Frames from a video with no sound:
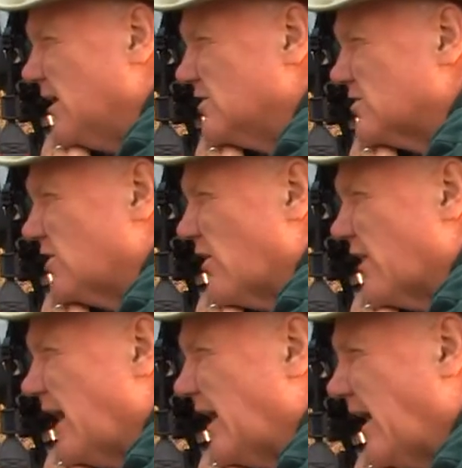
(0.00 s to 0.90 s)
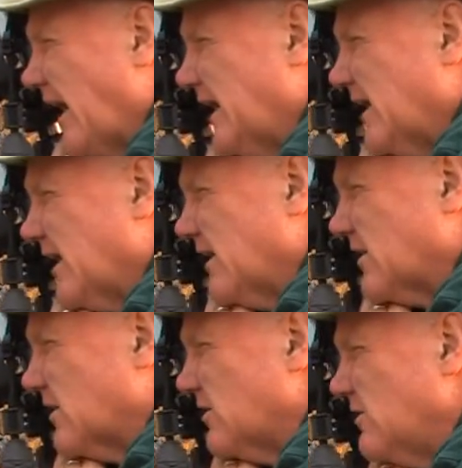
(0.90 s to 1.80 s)
so that I can
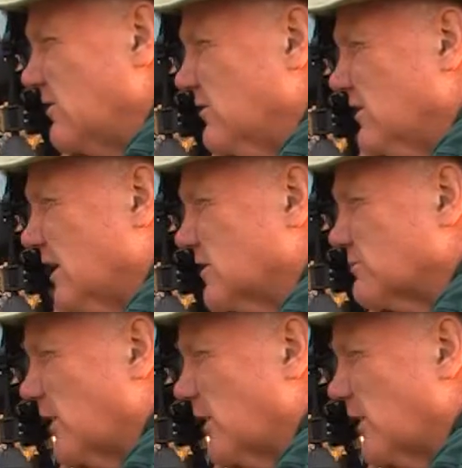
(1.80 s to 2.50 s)
include as